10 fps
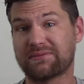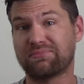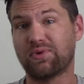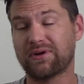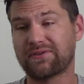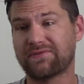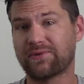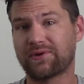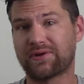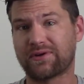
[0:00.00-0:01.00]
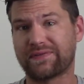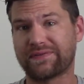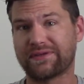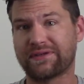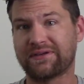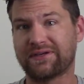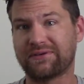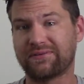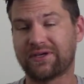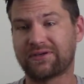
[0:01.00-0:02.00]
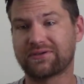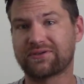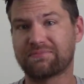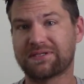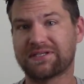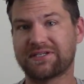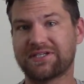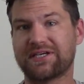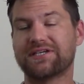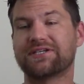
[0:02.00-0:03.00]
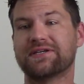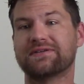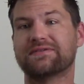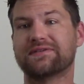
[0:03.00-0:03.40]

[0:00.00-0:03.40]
important for you know long term potentiation.